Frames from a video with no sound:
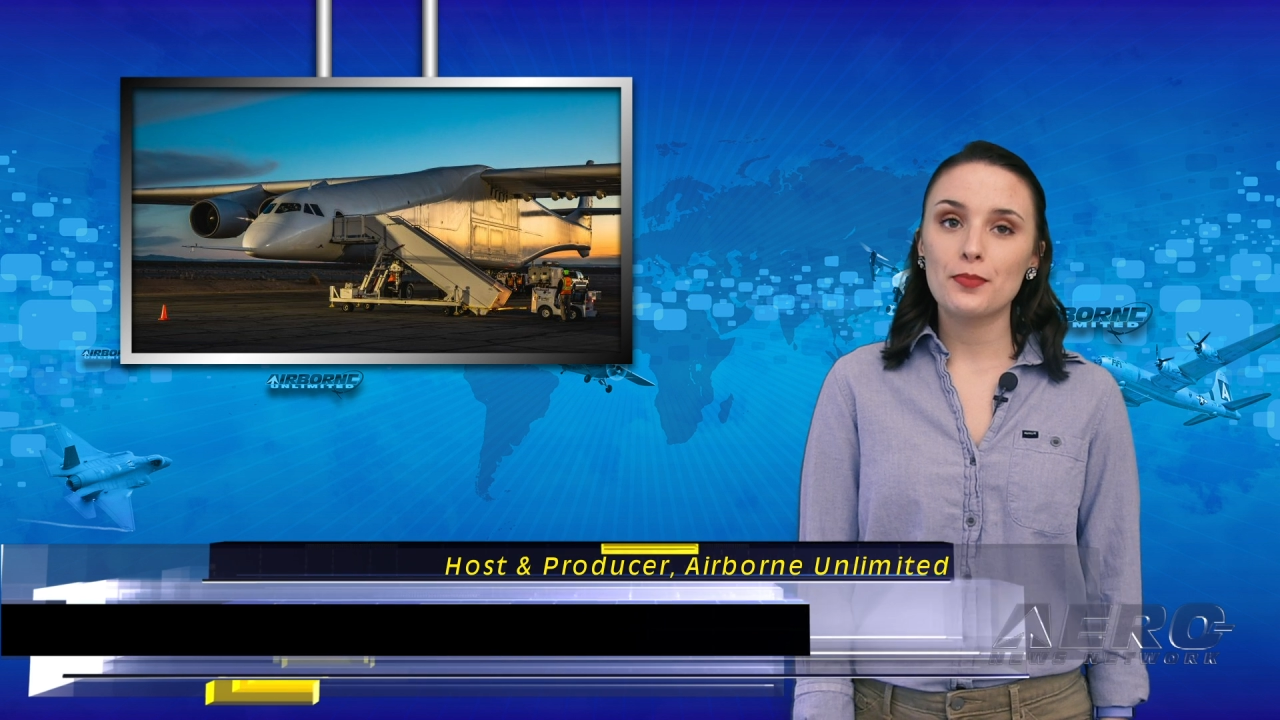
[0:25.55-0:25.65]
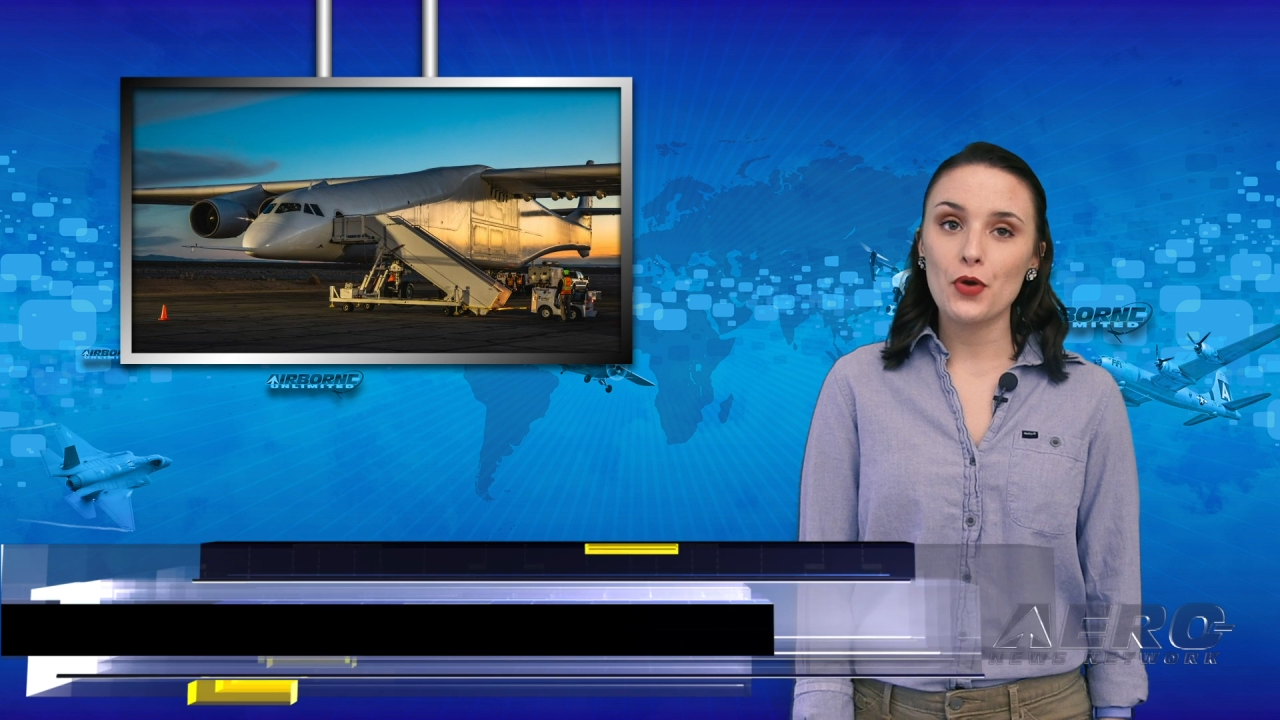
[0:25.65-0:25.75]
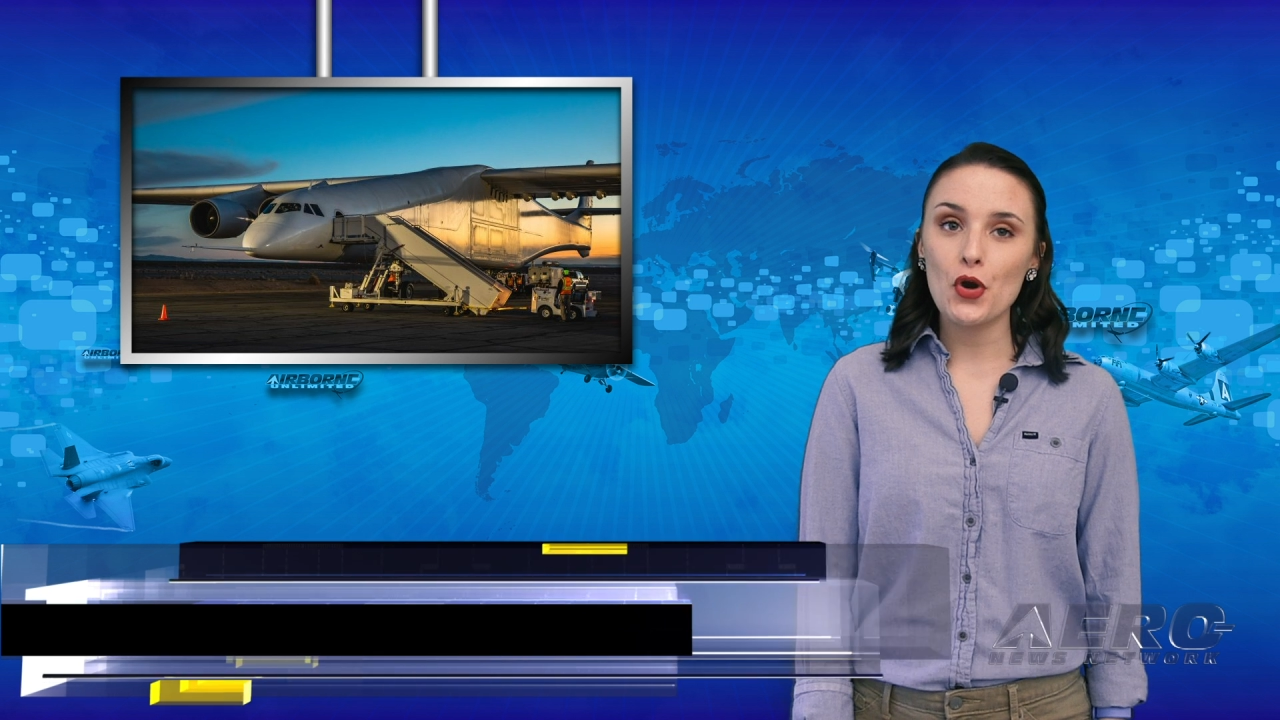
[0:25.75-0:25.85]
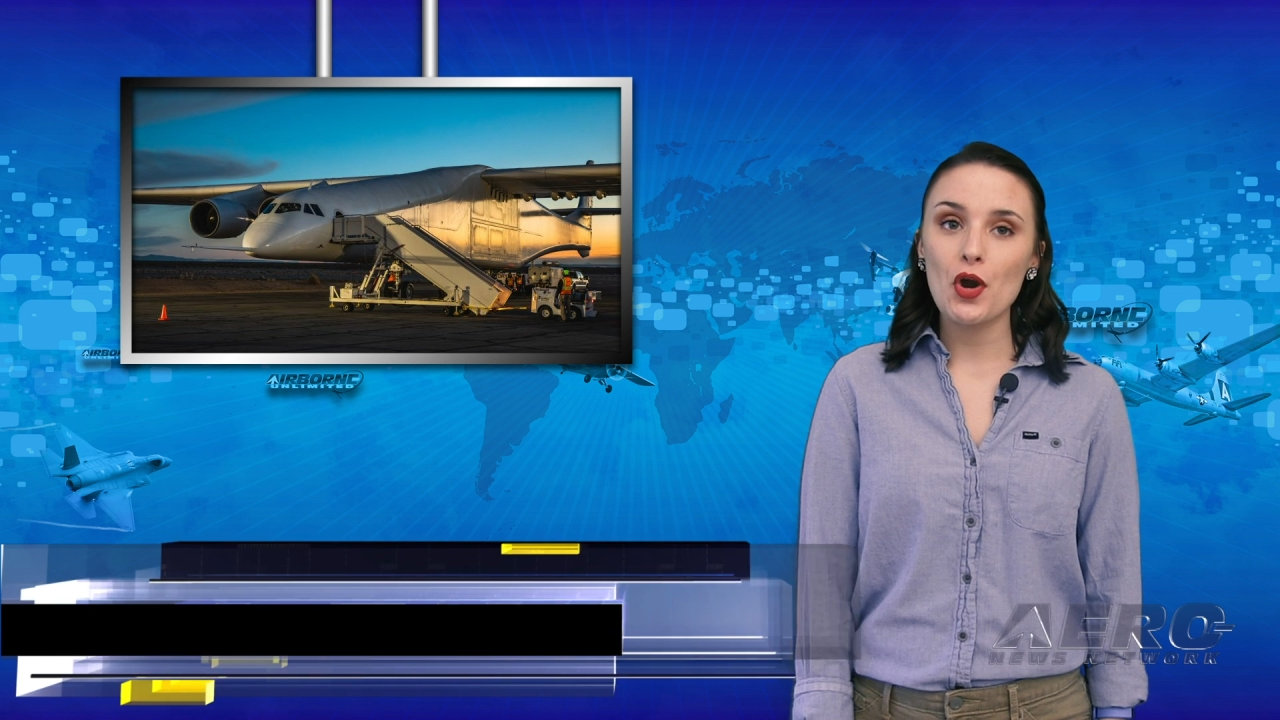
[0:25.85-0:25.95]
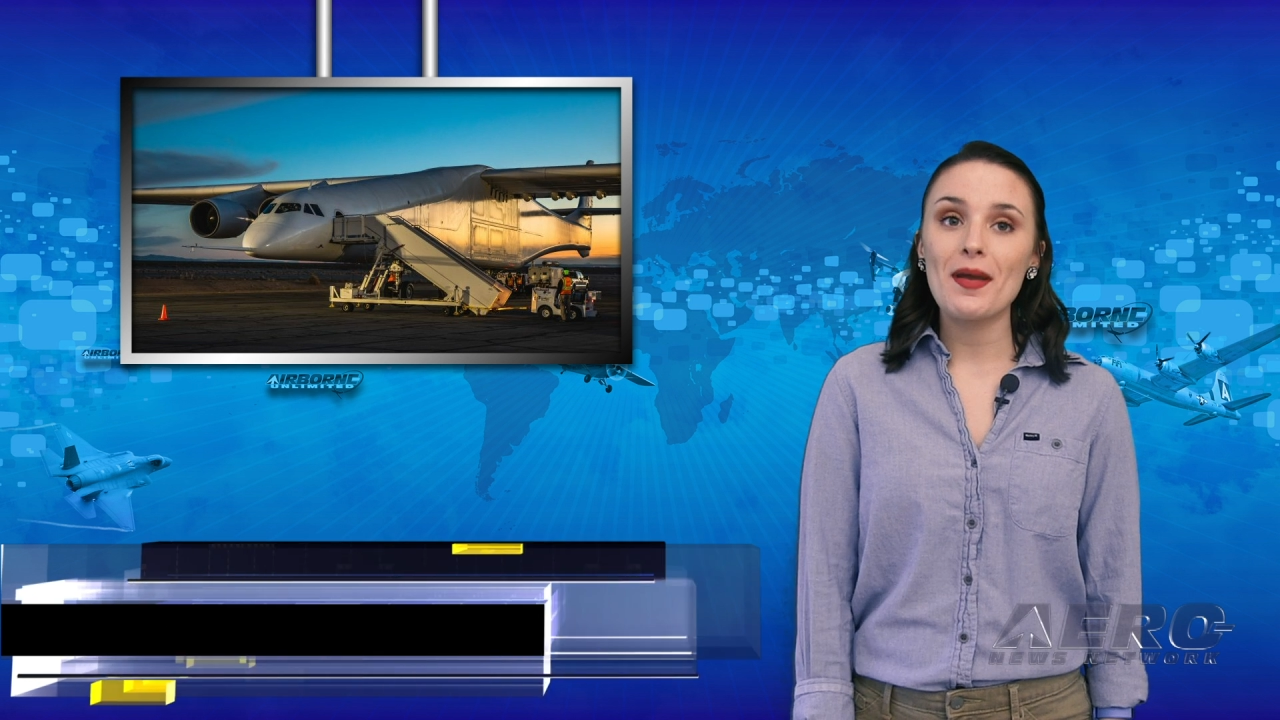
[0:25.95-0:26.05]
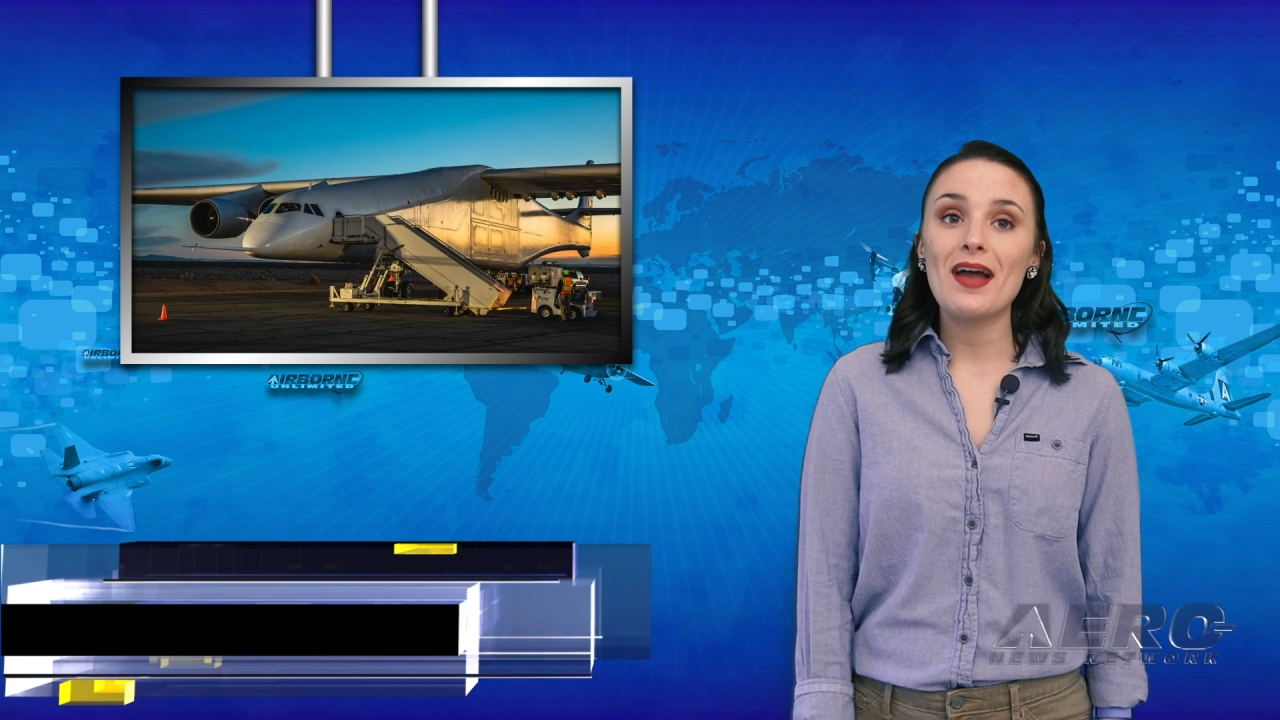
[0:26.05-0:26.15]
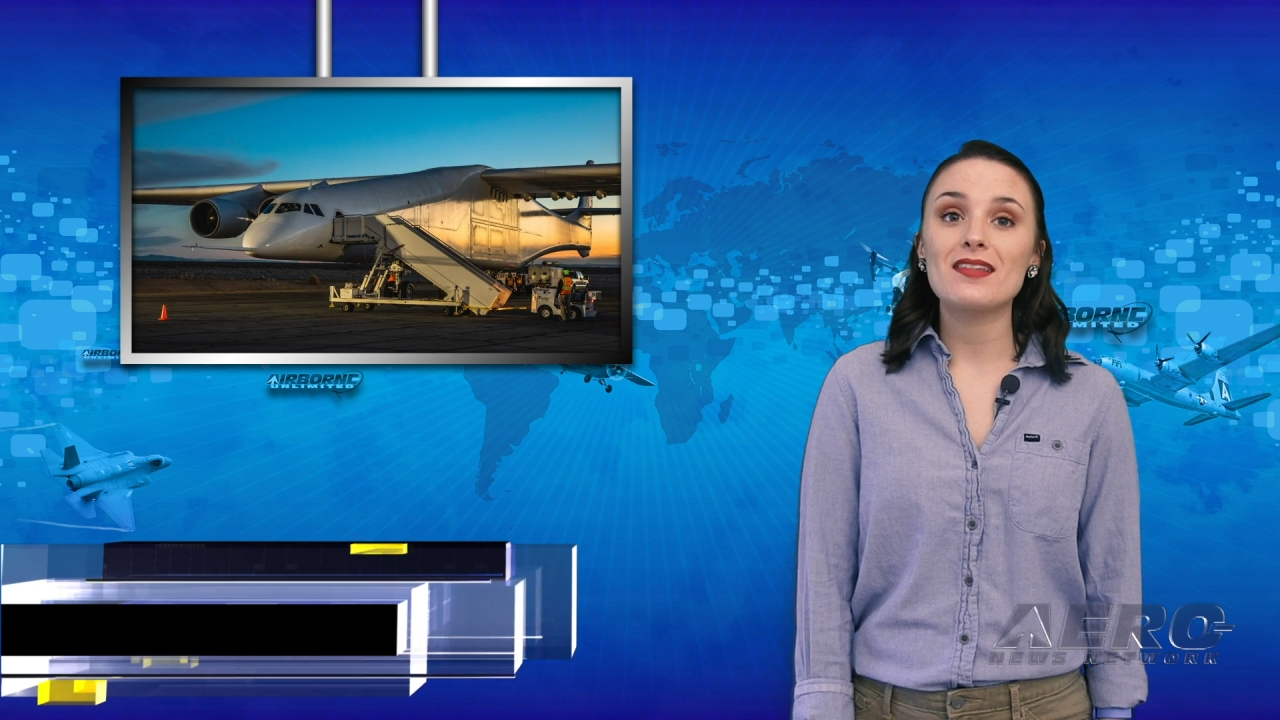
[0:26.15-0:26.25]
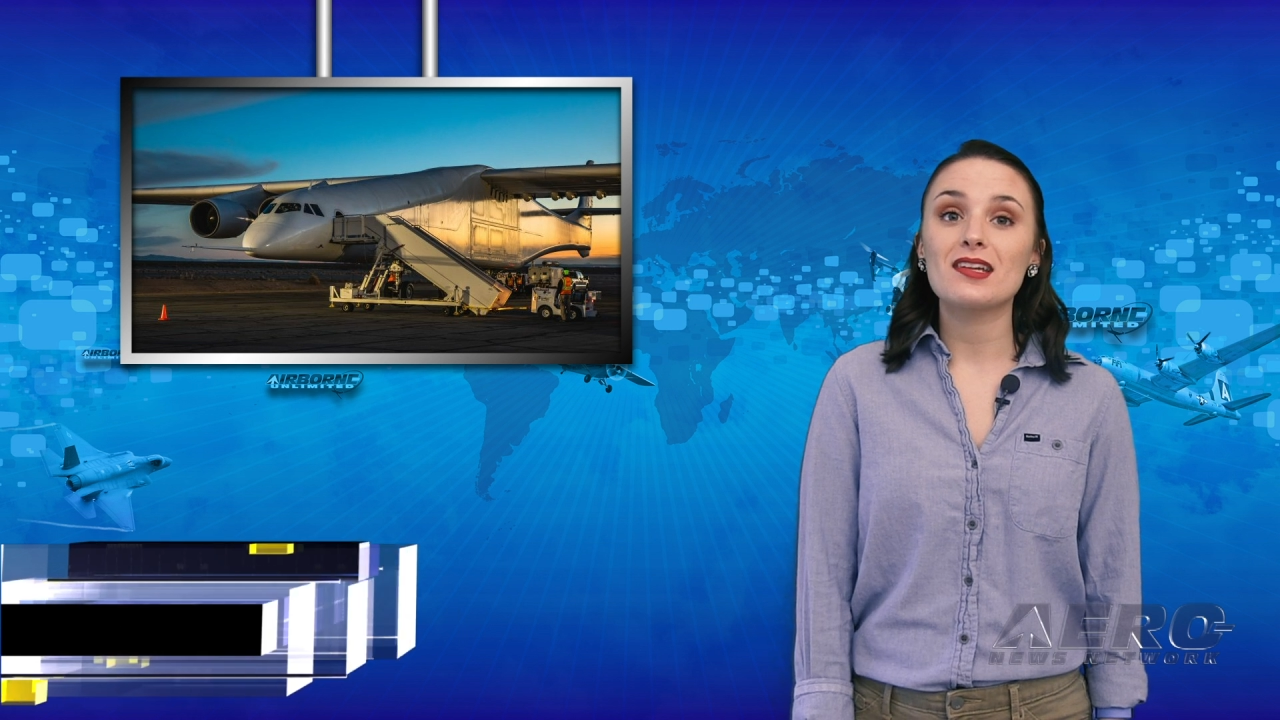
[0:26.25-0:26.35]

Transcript: program has